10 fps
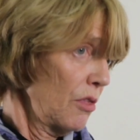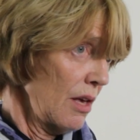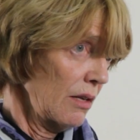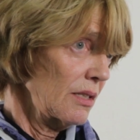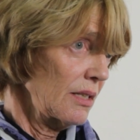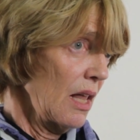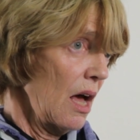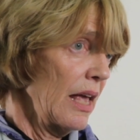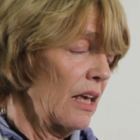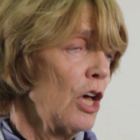things
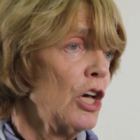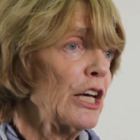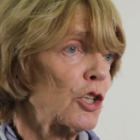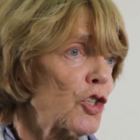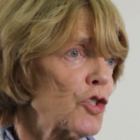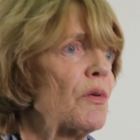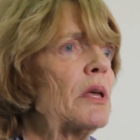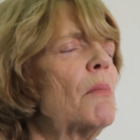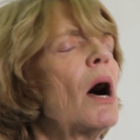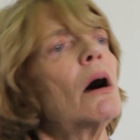like
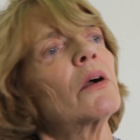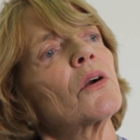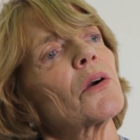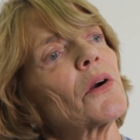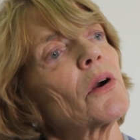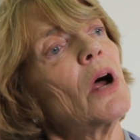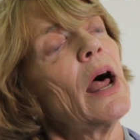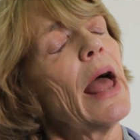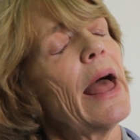extreme hunger